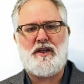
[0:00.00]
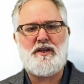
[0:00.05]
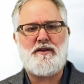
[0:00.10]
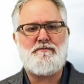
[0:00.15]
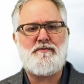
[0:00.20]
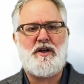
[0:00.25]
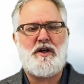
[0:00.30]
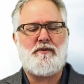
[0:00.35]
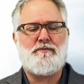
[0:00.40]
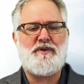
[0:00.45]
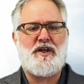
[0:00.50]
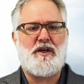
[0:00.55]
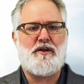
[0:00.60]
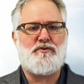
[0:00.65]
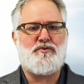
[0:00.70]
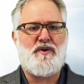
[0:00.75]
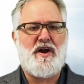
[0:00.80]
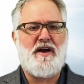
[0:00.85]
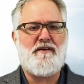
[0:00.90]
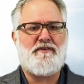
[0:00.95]
email me at
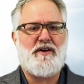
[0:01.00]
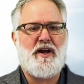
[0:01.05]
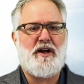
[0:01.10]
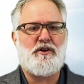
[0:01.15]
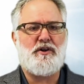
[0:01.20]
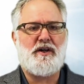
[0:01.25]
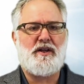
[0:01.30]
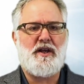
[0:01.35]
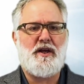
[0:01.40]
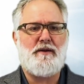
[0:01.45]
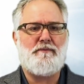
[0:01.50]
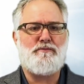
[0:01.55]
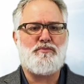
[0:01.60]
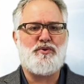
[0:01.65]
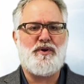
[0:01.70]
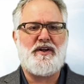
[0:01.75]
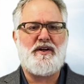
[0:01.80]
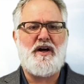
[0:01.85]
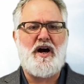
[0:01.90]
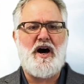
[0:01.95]

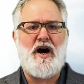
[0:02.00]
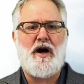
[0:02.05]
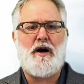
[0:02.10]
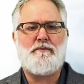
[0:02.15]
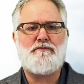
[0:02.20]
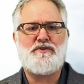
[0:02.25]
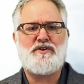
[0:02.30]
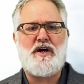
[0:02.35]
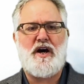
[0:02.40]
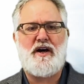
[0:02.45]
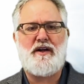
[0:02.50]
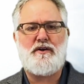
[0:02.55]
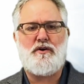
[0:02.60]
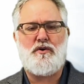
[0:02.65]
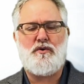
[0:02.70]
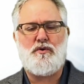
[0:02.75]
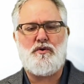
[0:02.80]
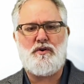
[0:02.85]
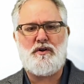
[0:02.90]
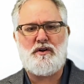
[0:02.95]

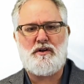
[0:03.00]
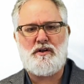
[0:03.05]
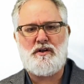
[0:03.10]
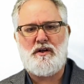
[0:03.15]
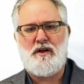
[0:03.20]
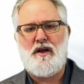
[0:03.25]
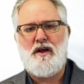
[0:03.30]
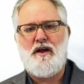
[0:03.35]
RabbiEricT@britam.org,